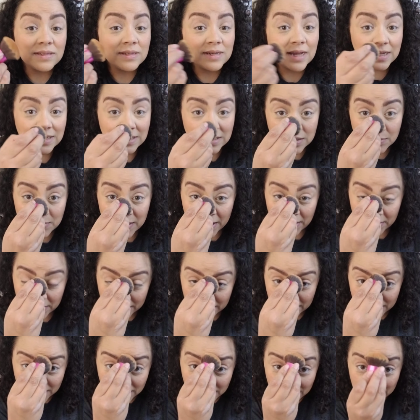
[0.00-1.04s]
nice about
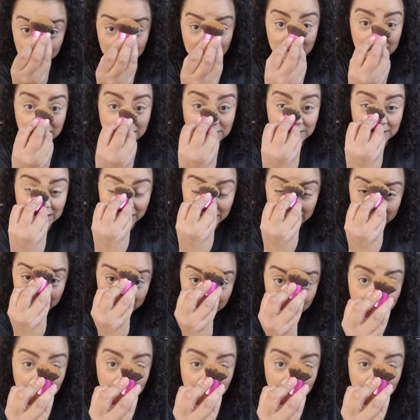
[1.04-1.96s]
it is that